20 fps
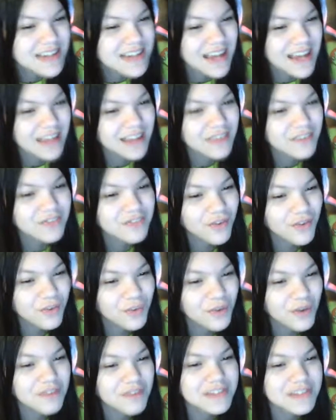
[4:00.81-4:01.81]
containing a
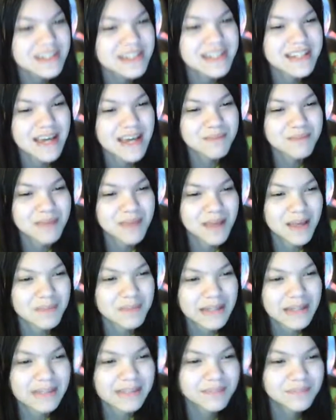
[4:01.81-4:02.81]
photo of the dead
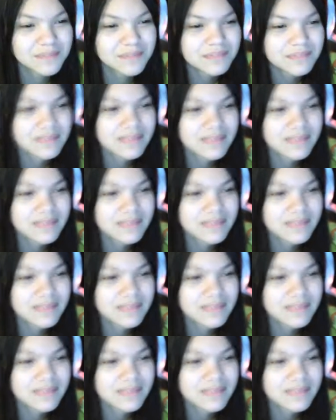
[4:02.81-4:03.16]
mailman.